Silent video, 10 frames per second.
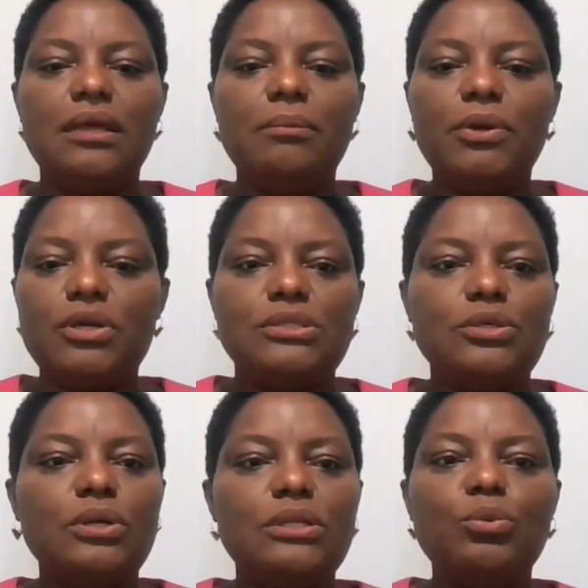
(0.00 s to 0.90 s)
because the
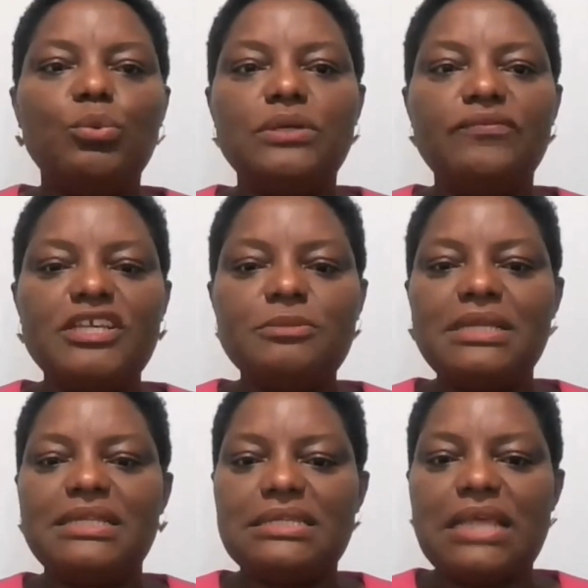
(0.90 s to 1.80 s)
whole thing with
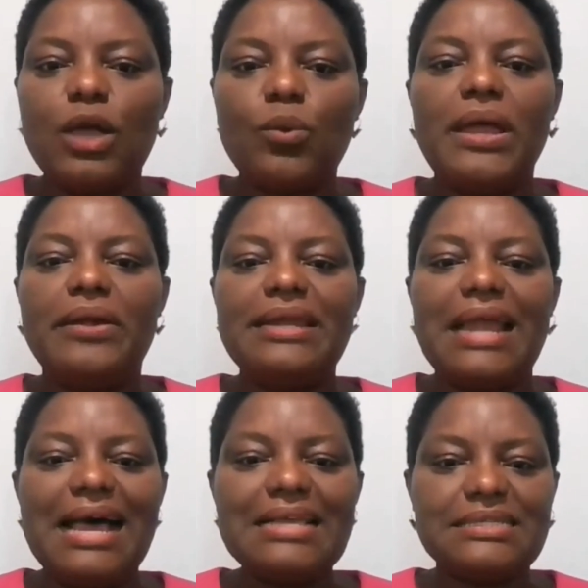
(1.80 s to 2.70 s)
investment is acquiring
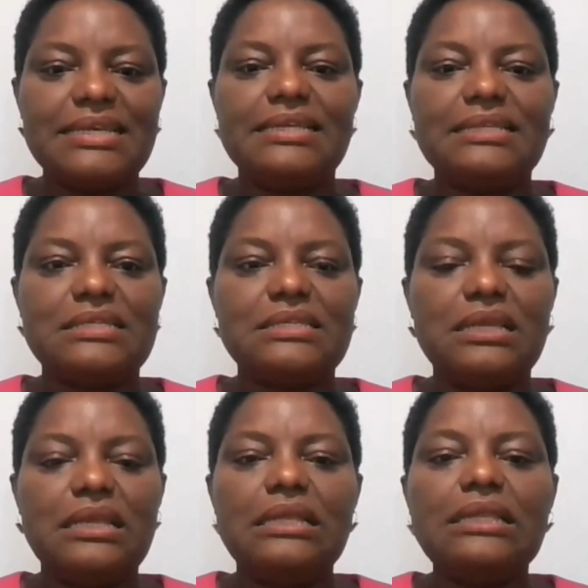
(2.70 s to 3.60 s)
assets
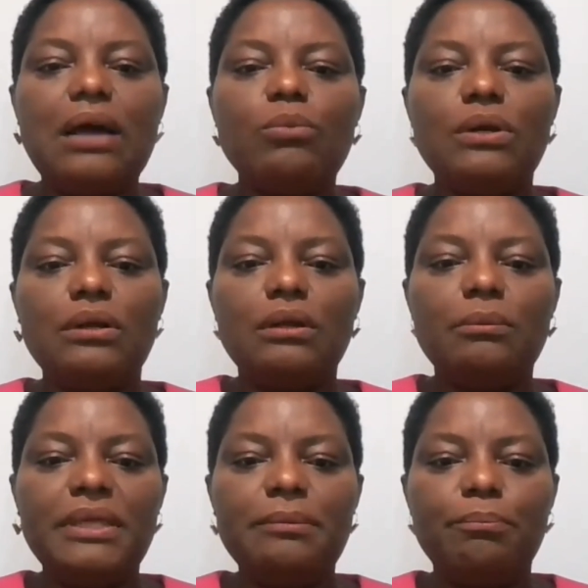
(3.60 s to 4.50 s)
that will
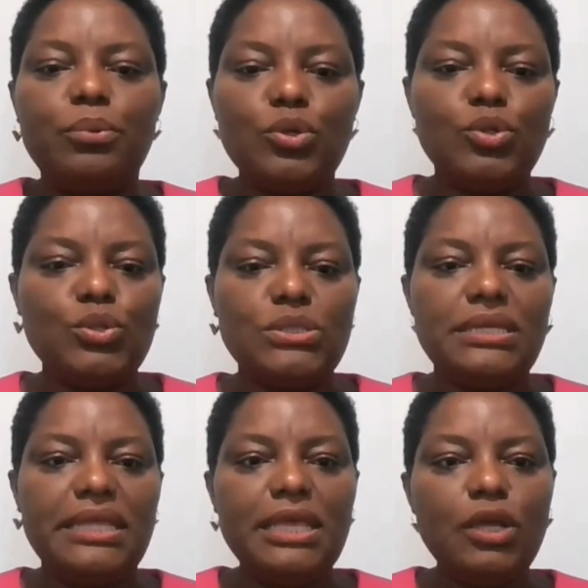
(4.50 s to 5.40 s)
be
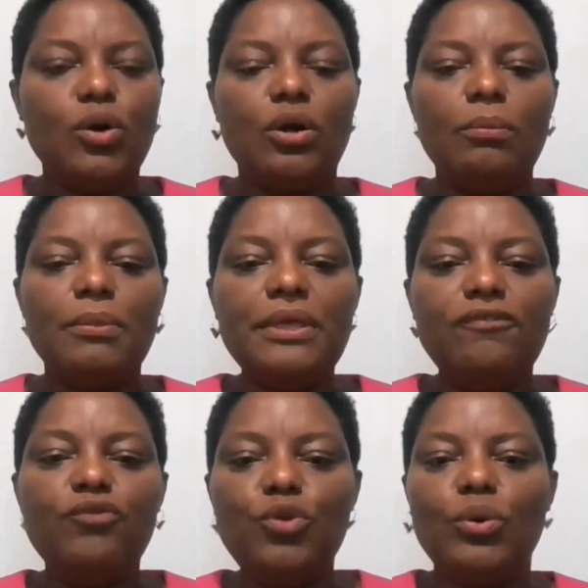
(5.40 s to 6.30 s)
producing income
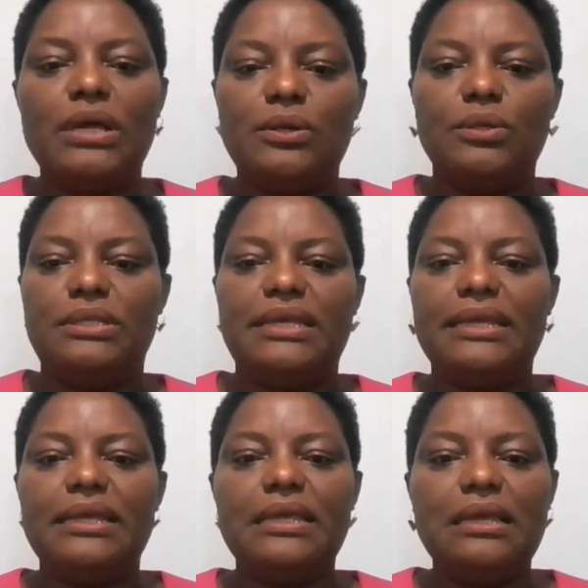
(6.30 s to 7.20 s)
if you are not
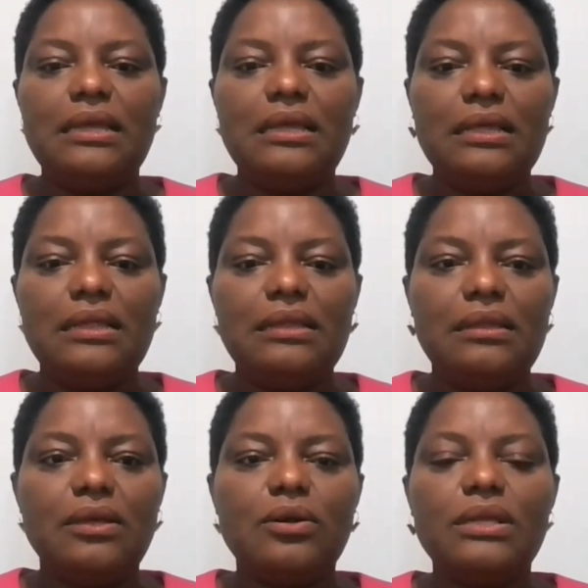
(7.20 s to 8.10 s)
there.
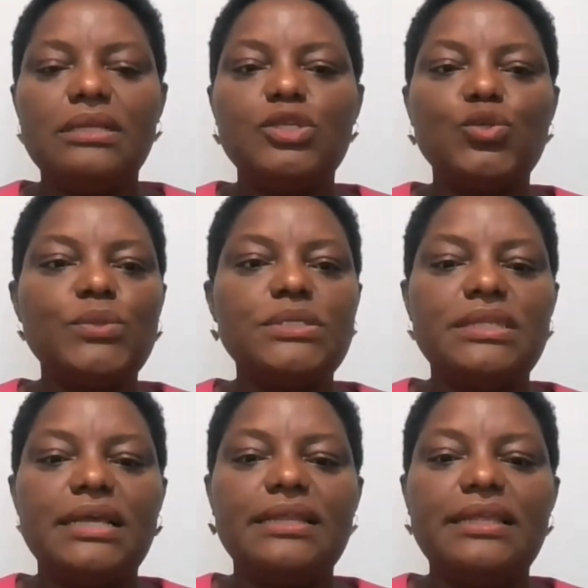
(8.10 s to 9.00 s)
They call it the Swiss
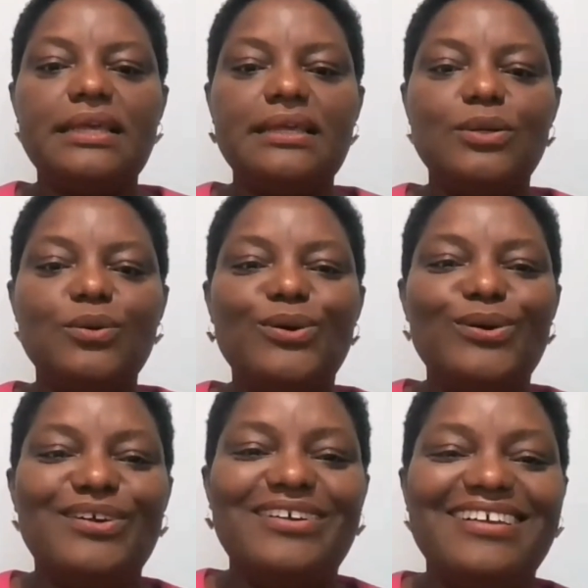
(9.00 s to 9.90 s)
technique,
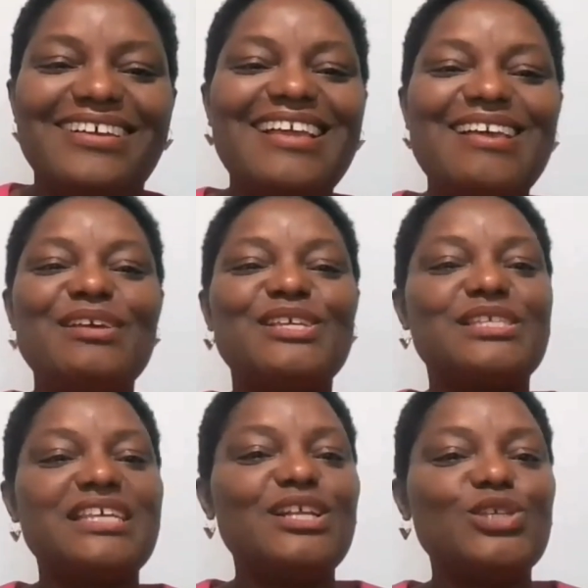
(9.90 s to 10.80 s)

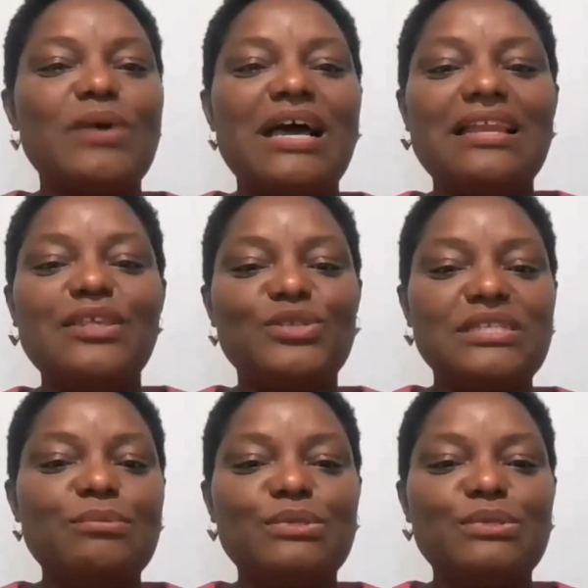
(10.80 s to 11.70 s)
sales while you
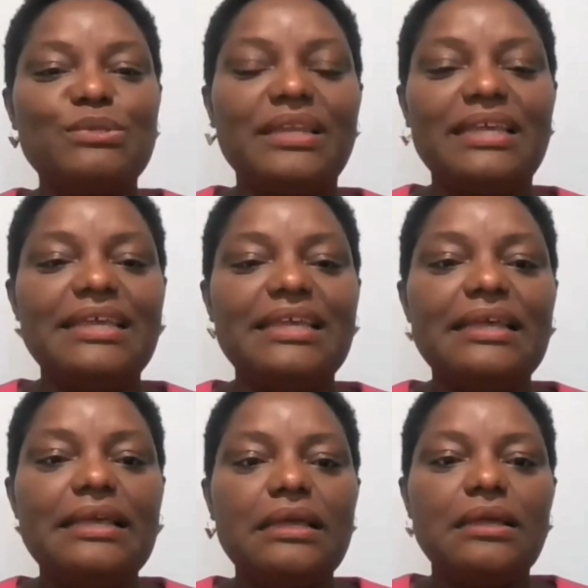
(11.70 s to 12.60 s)
sleep soundly.
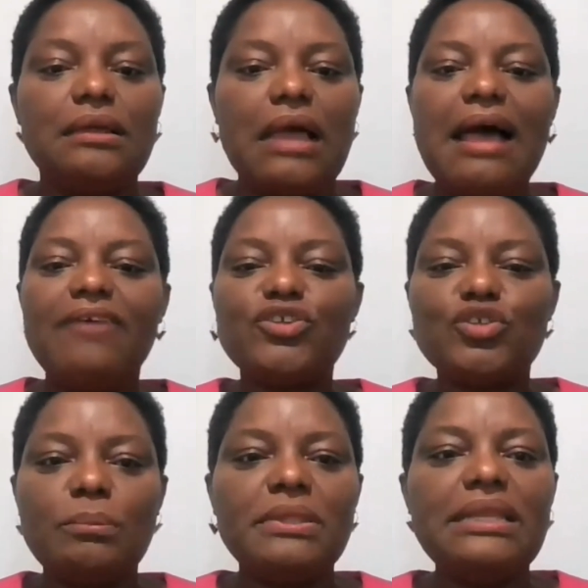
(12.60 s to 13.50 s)
Have
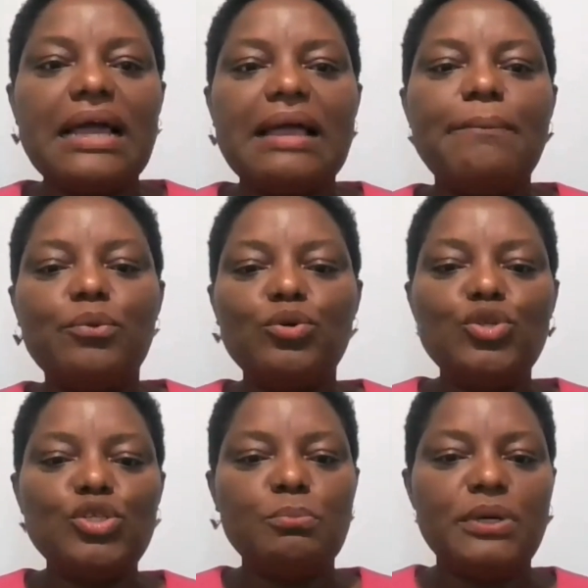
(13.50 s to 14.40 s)
something that can
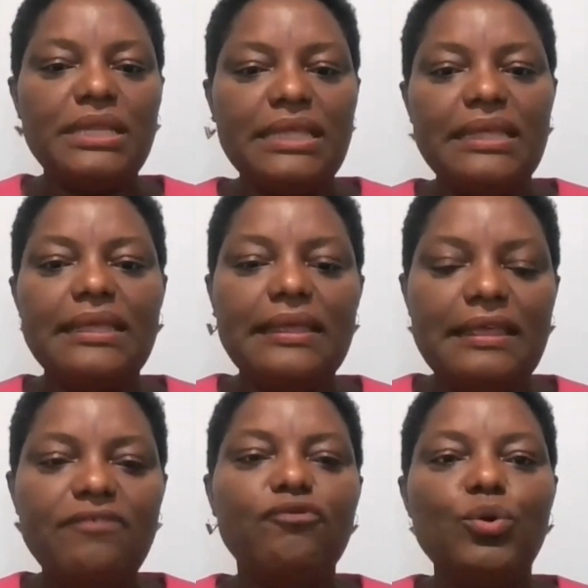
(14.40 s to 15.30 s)
produce money
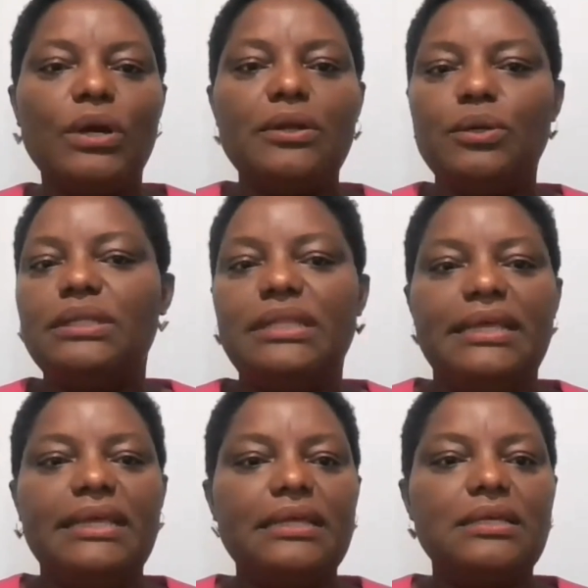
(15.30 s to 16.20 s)
if you are not
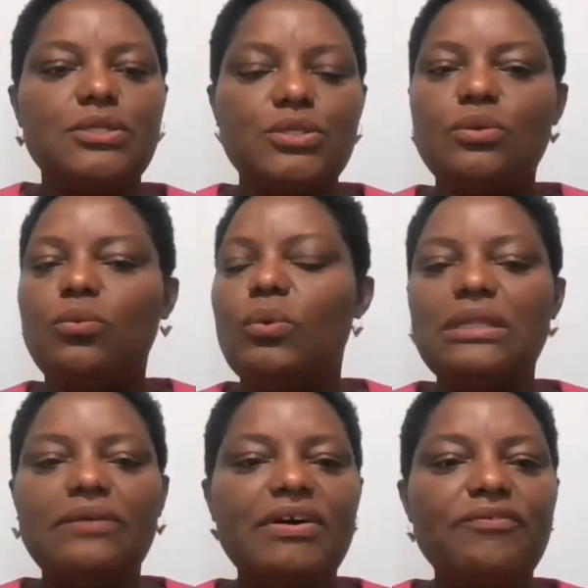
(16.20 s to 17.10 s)
there. So
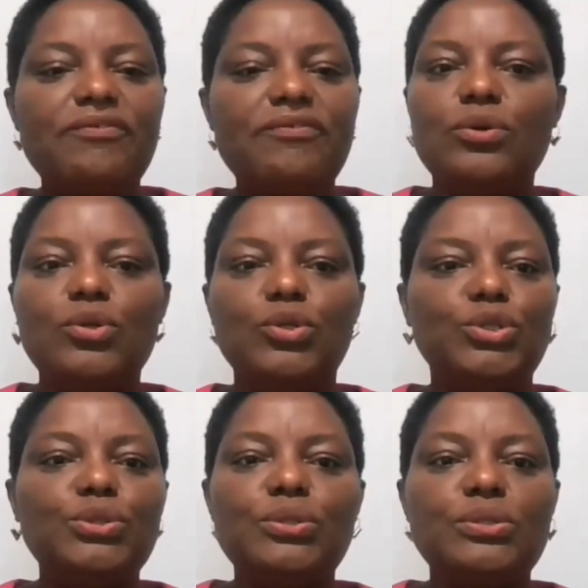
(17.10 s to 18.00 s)
whatever vehicle you
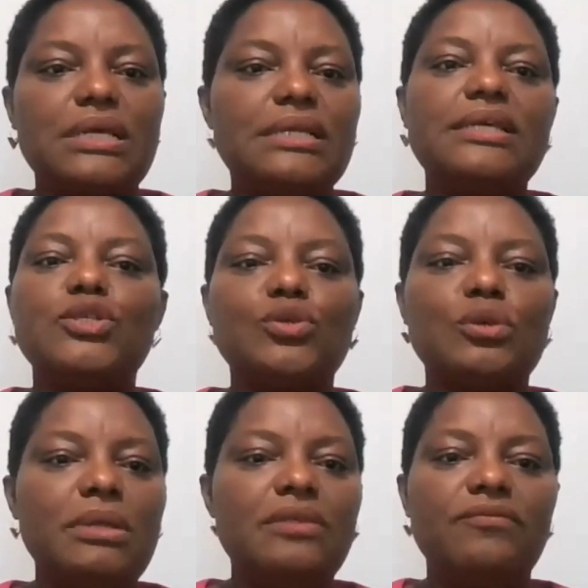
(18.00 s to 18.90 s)
choose, and there's so
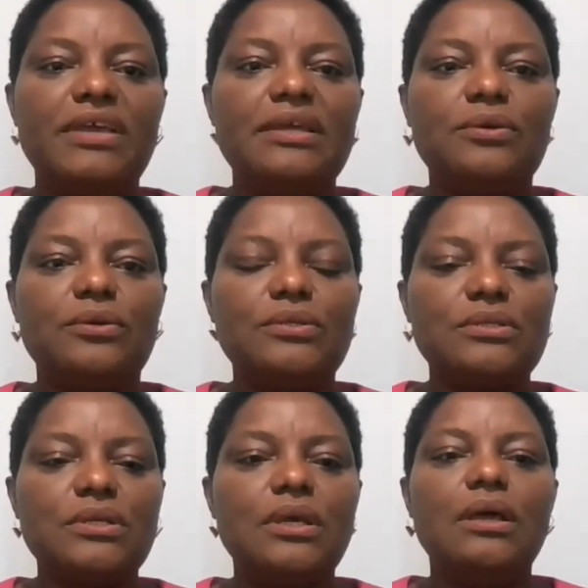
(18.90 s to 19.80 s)
many vehicles,
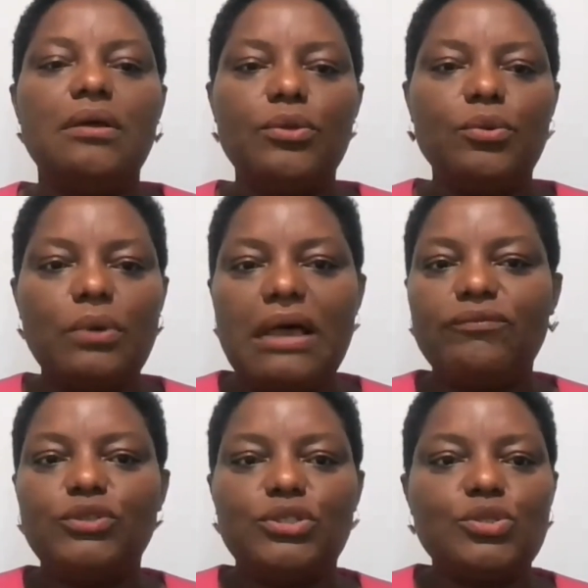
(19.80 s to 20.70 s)
you have
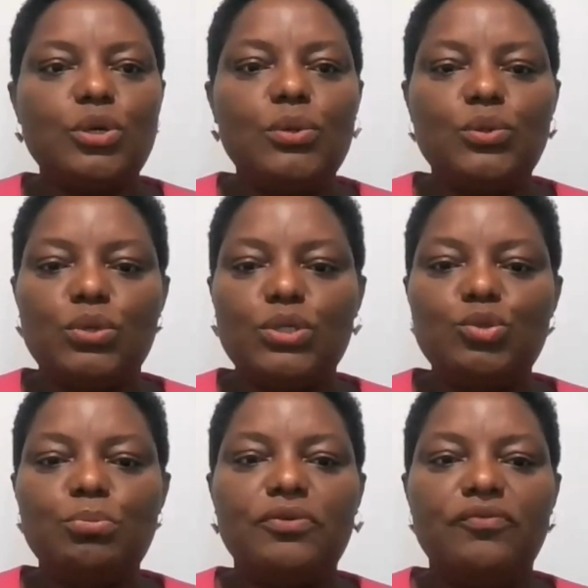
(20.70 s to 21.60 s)
to just go with what
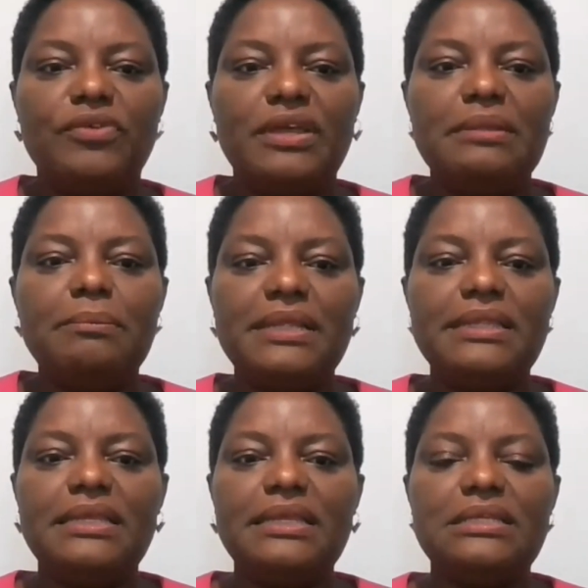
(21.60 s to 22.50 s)
you prefer. The main
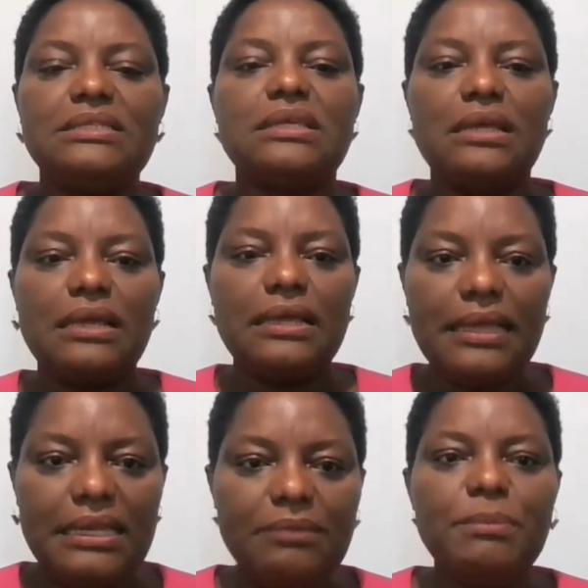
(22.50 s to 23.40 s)
thing is
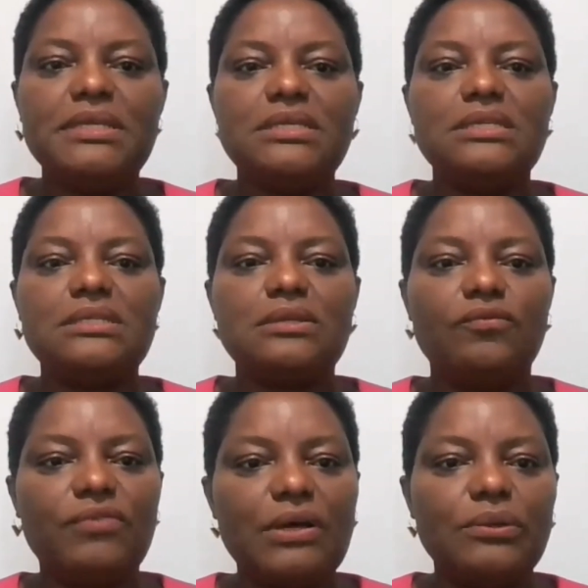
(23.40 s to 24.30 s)
get the basis
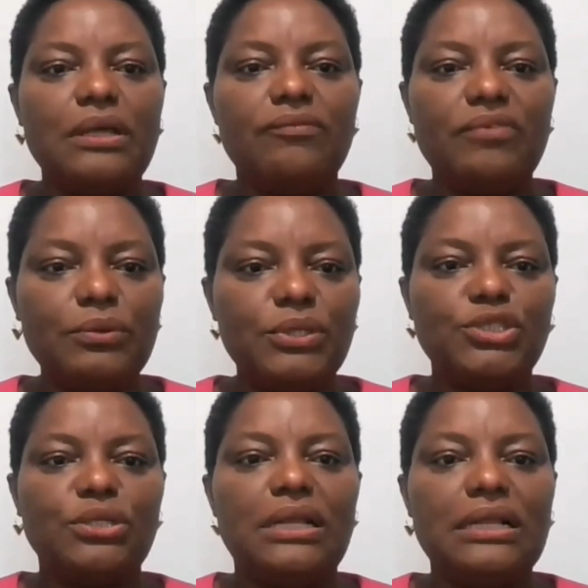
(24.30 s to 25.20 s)
of a
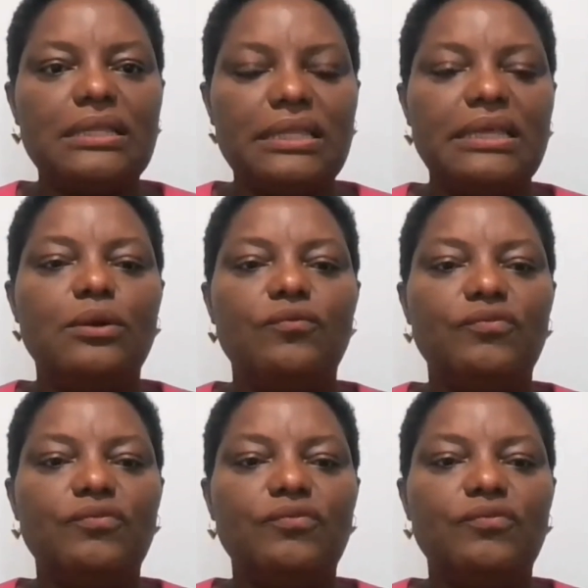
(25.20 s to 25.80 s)
foundational thing of